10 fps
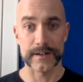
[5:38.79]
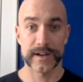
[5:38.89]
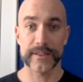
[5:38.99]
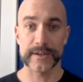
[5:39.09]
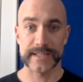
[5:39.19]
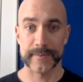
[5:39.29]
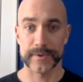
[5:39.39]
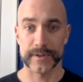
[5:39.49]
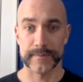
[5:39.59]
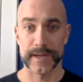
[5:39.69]
Another example
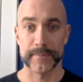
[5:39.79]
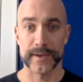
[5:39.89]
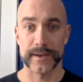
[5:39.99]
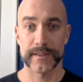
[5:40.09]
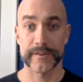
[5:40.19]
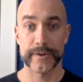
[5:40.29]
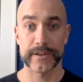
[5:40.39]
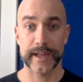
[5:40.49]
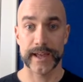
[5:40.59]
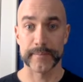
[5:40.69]
here might be that if we
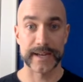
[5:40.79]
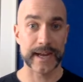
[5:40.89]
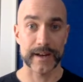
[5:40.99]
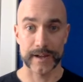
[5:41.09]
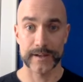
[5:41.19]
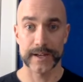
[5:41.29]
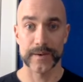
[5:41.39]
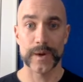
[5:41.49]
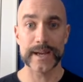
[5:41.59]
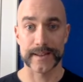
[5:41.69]
look at a banana in
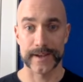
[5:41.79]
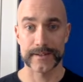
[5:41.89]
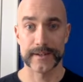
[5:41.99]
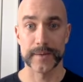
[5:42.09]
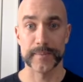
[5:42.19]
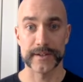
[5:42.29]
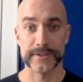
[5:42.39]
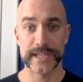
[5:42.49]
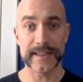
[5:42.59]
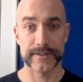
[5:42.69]
white light, it
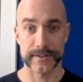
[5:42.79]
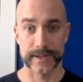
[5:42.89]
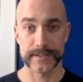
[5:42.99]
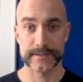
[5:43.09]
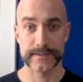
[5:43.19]
appears yellow to us.